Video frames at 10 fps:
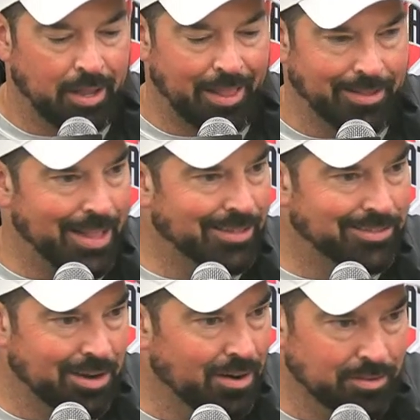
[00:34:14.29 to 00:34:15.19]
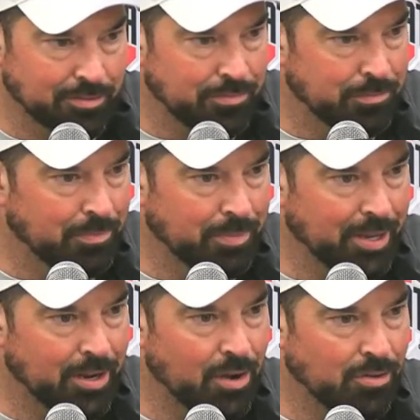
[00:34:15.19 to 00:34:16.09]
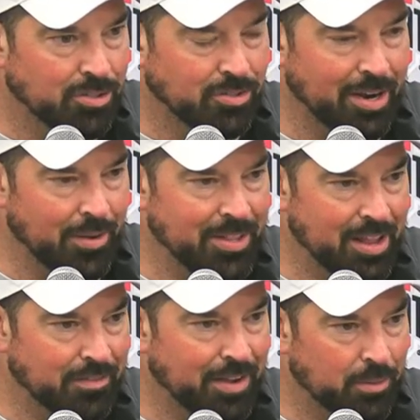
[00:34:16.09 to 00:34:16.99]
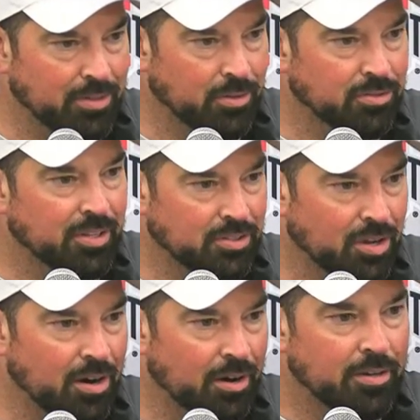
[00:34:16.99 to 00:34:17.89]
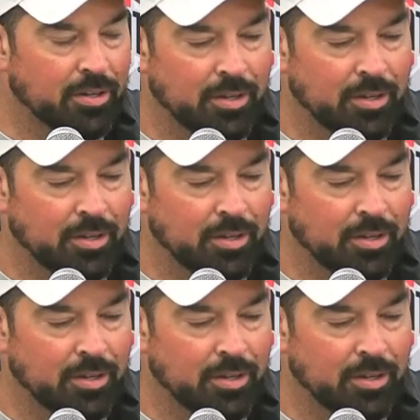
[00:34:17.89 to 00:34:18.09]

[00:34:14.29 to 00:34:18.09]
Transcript: And I think that's the art of being a coach and trying to identify what those things are.